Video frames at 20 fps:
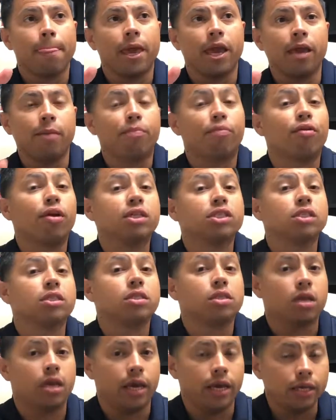a
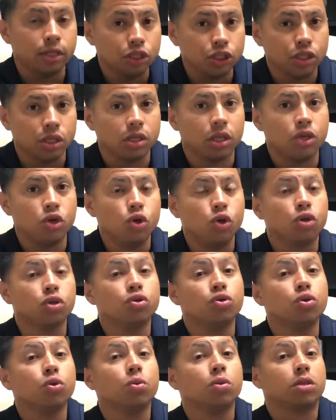presentation that you
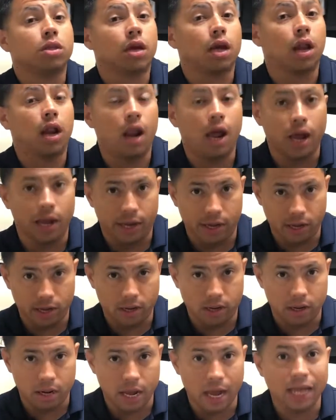could do with the client
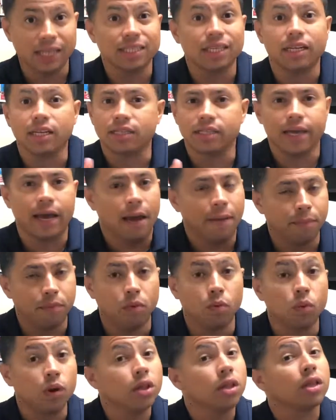as an
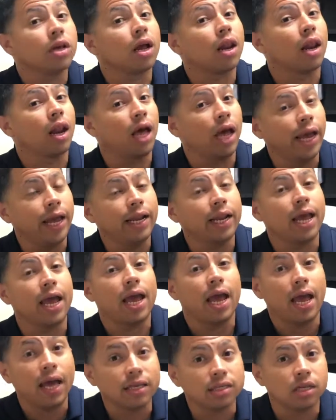example, whether the client
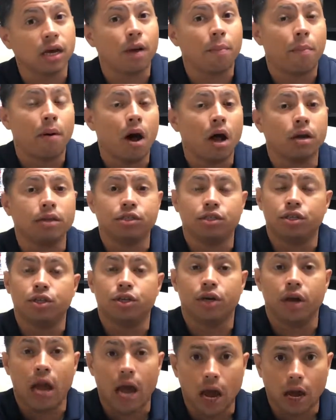has a policy
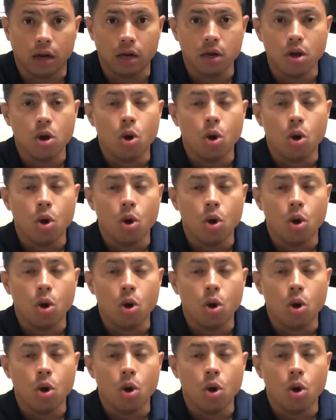or not.